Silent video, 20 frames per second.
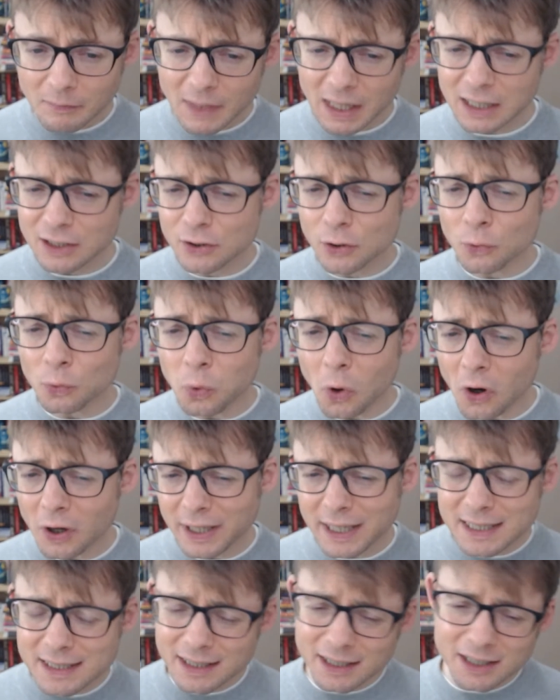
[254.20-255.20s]
So,
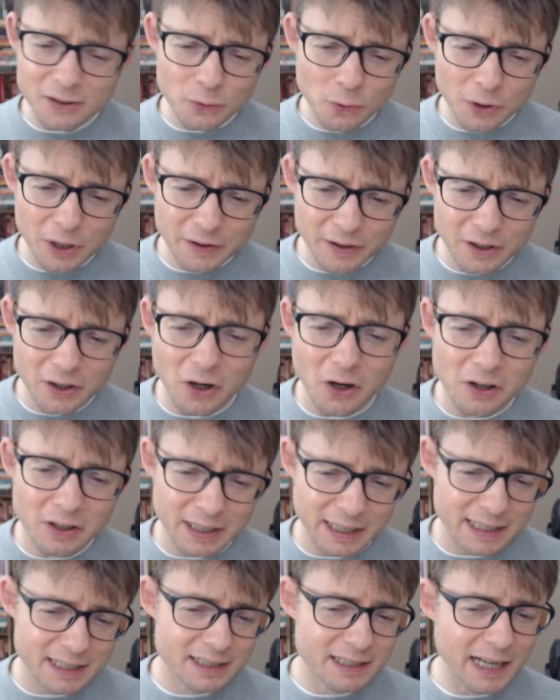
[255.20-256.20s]
what is the story that
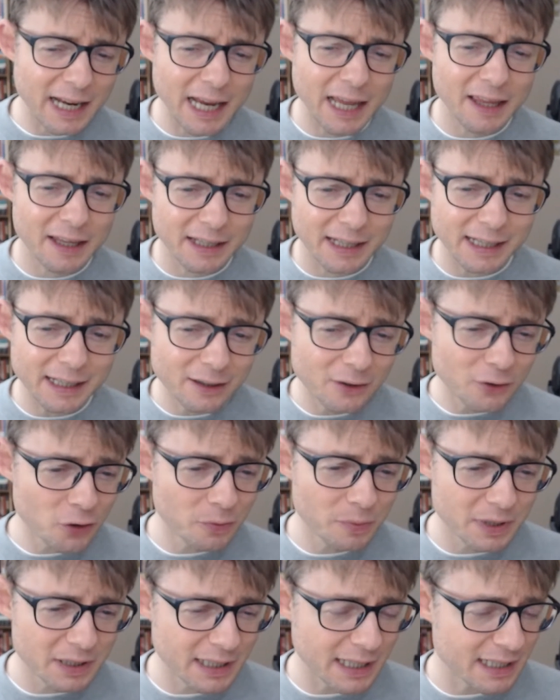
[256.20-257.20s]
Gong is telling in
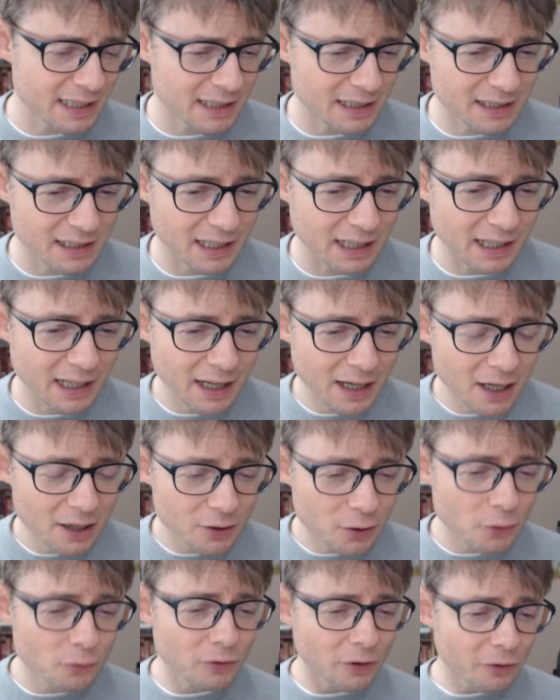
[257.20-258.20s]
Human Decency
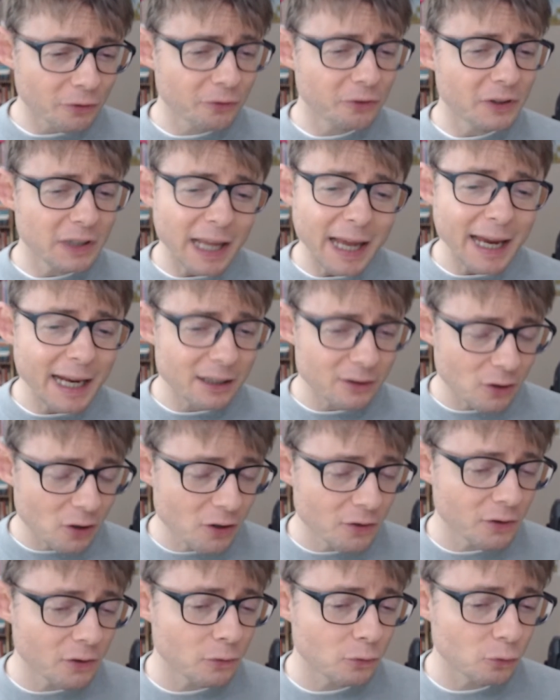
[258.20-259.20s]
to reflect
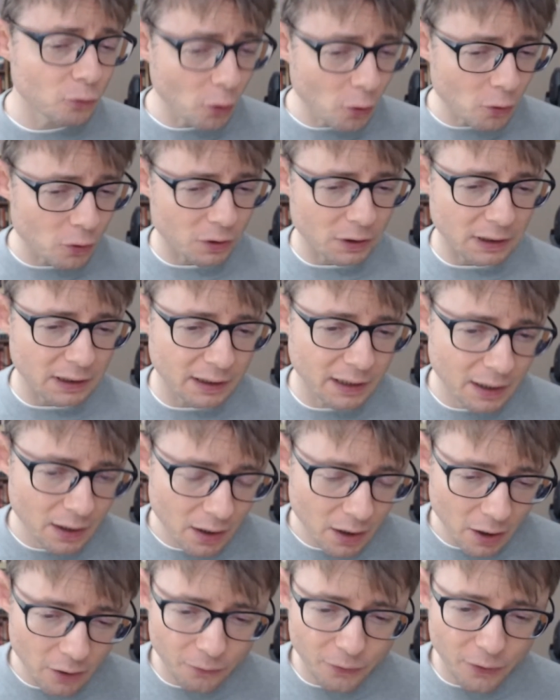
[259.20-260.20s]
on the role
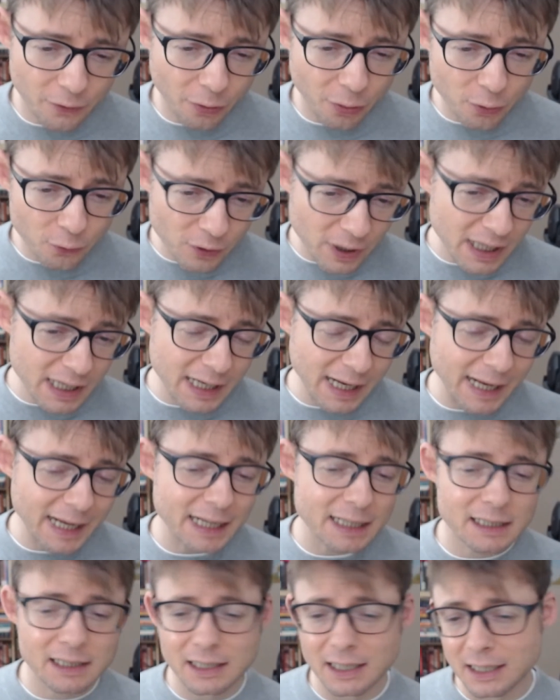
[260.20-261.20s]
of the
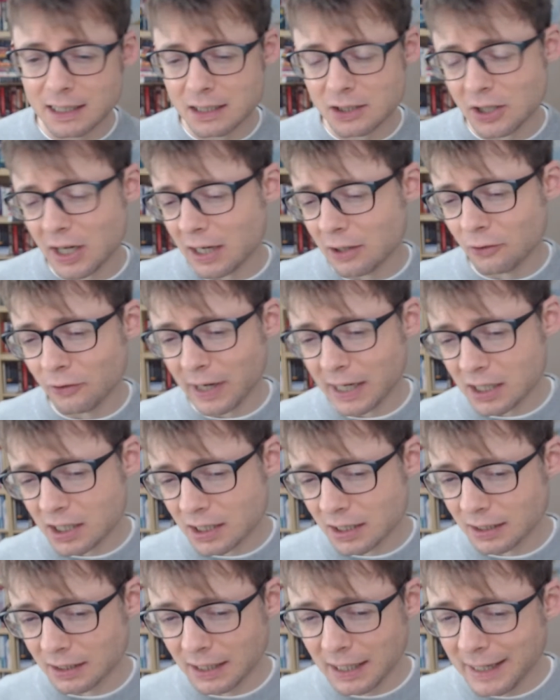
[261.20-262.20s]
386
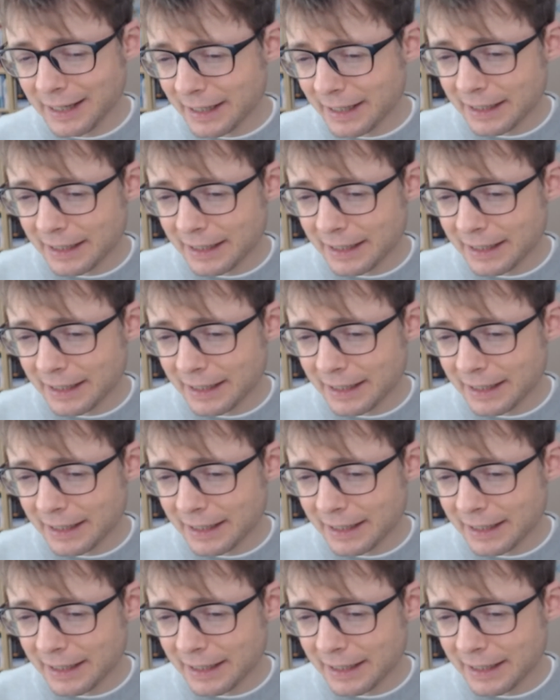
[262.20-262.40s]
generation